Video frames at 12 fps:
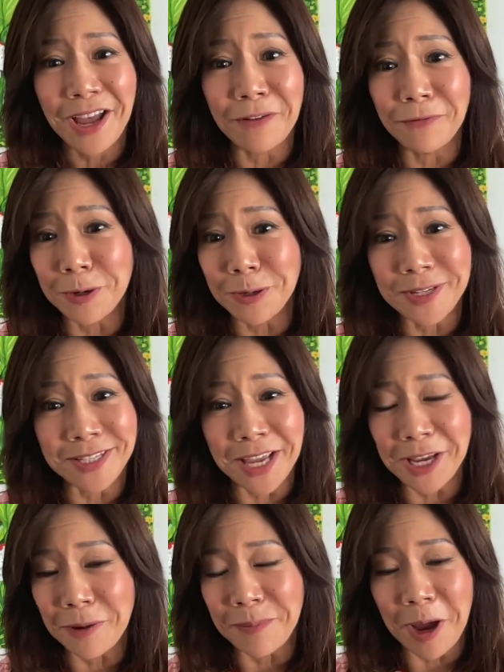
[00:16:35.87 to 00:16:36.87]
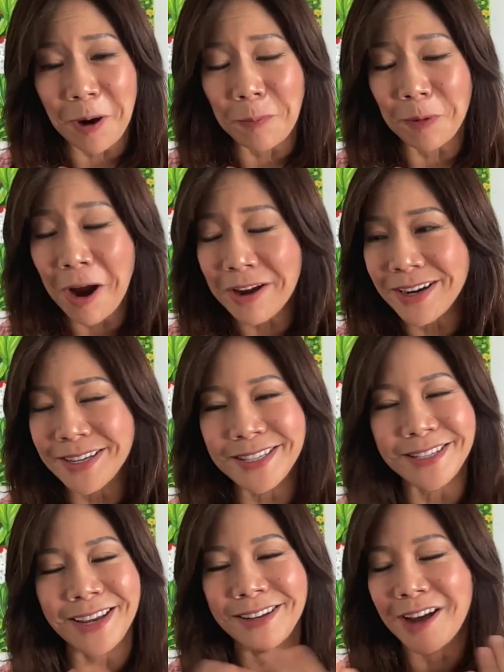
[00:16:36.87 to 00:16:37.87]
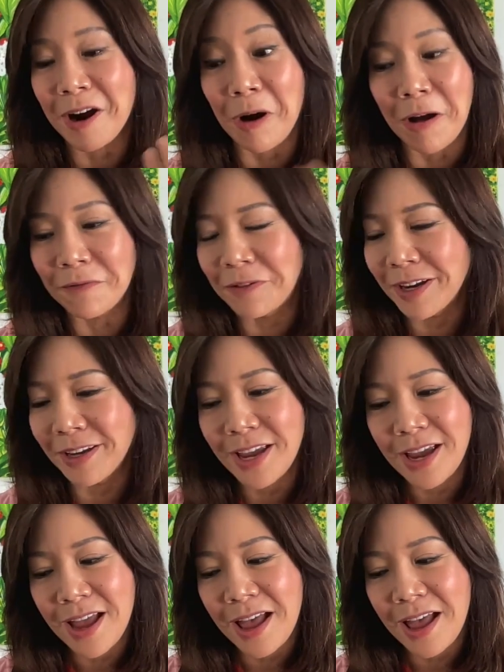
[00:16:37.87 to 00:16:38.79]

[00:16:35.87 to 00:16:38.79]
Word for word: of what you're saying about our products and our offering